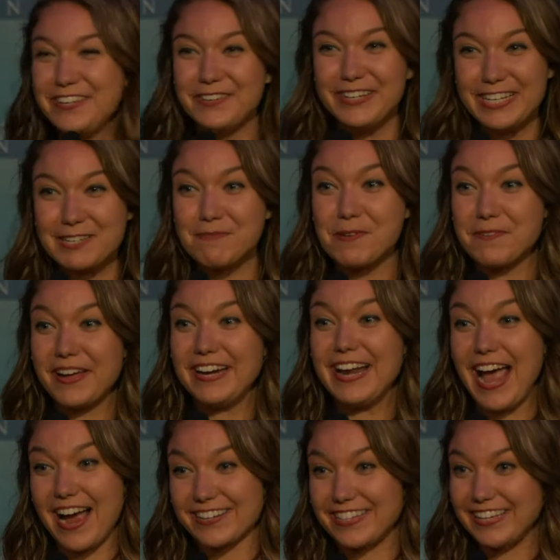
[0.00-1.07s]
you need to be ready
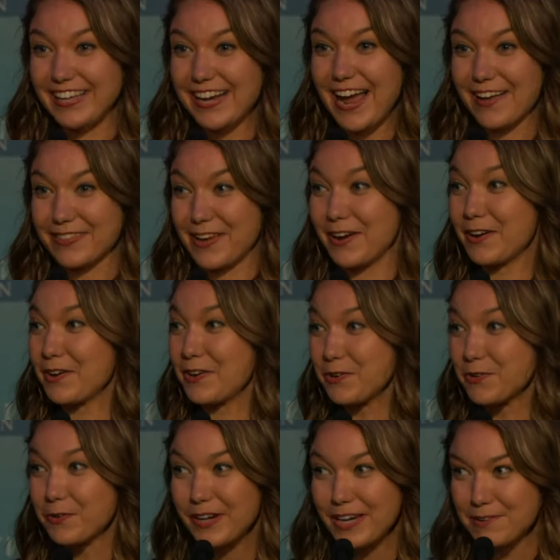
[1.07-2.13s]
to actually get out there,
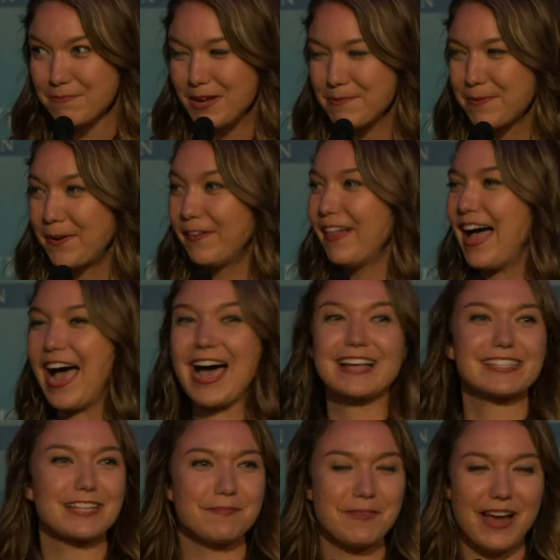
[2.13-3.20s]
greet people,
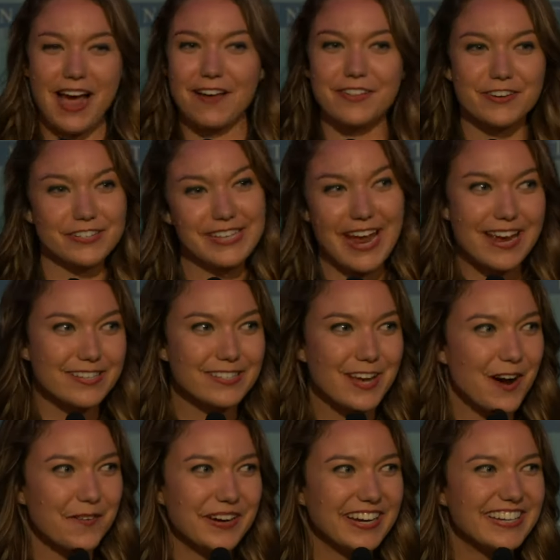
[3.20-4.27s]
ask them how their day's
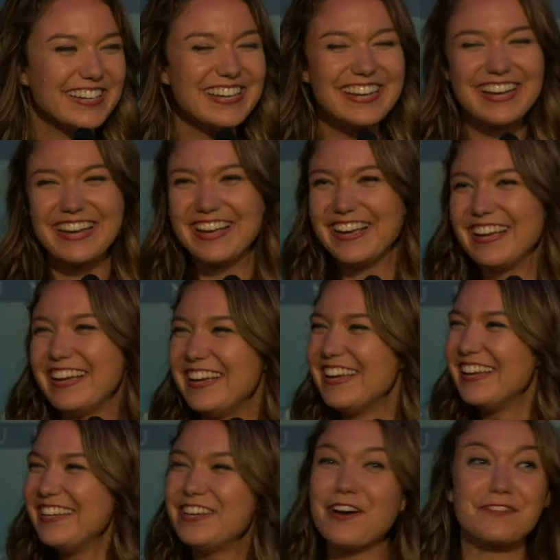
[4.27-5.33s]
going.
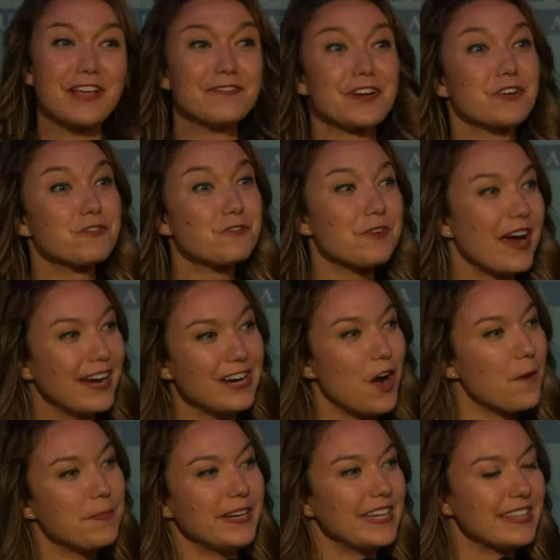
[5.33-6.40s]
You have to have a great
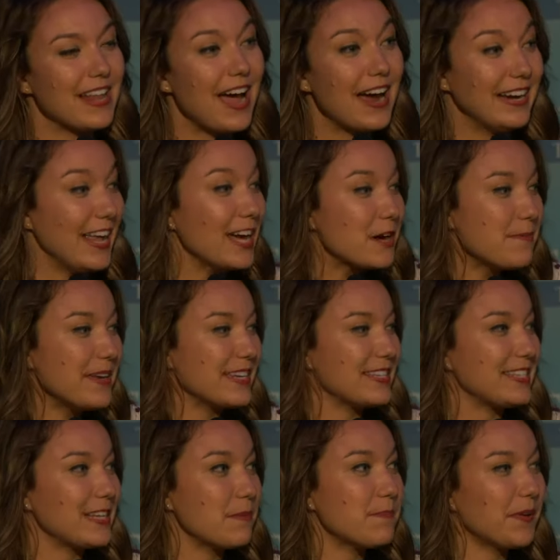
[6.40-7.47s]
opening line. It could be as
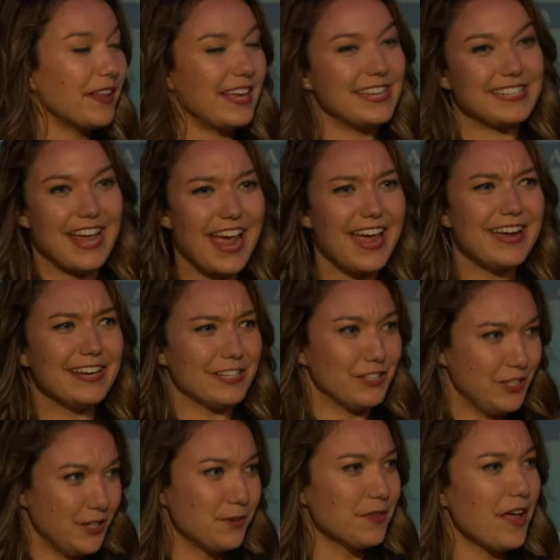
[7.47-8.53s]
simple as, hey,
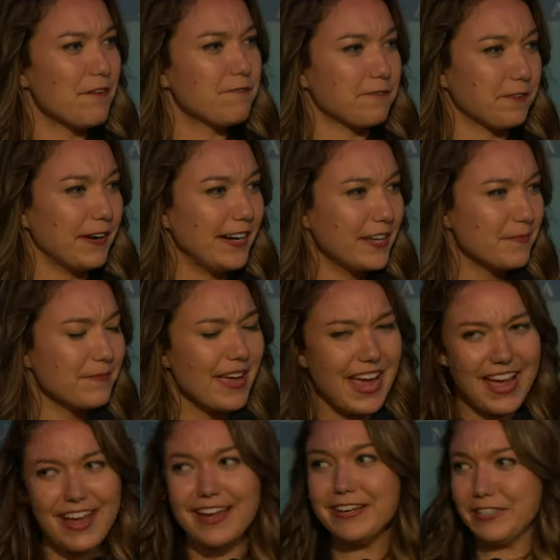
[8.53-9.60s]
do you love freedom?
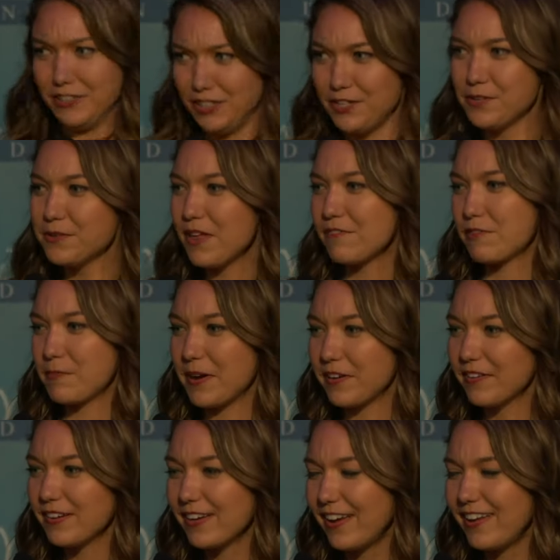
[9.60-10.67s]
Hey, do you love
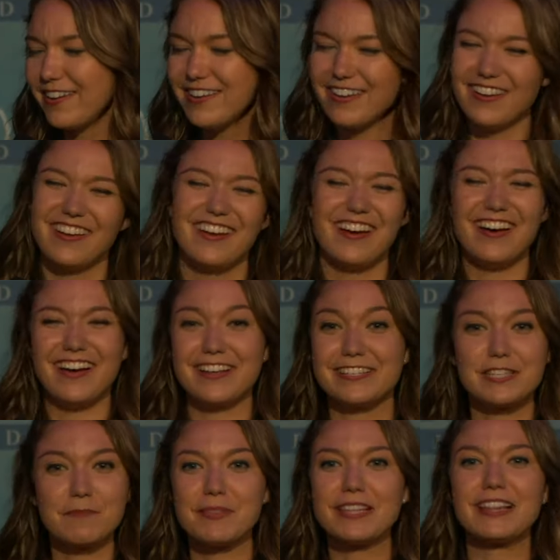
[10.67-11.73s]
America? Uh,
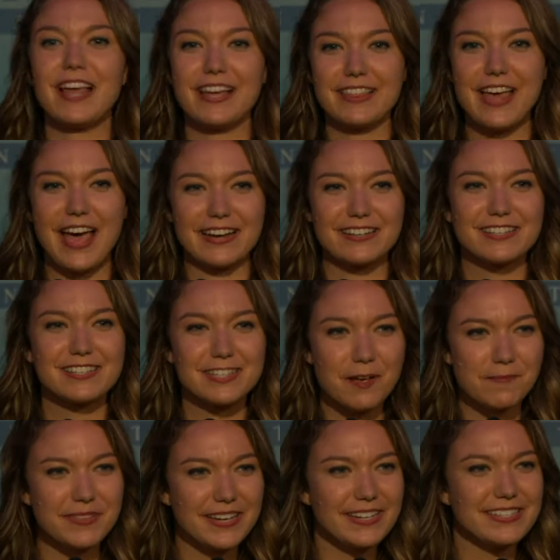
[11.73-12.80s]
something like that.
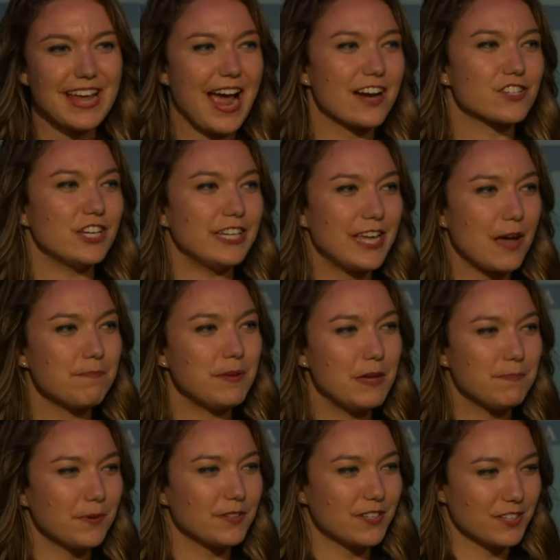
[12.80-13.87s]
Something to actually get
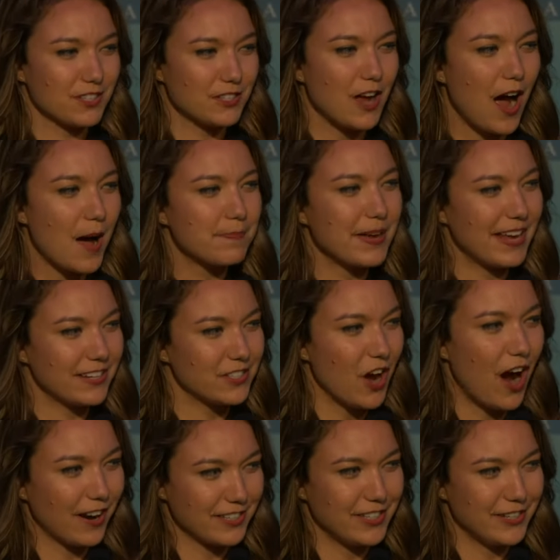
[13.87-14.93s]
people to stop and
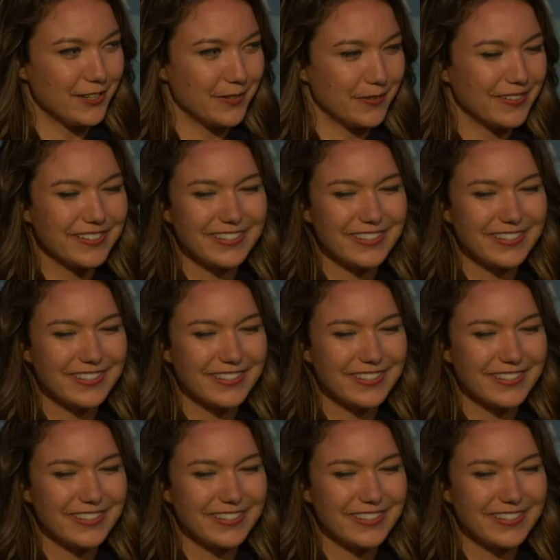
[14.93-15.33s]
talk to you.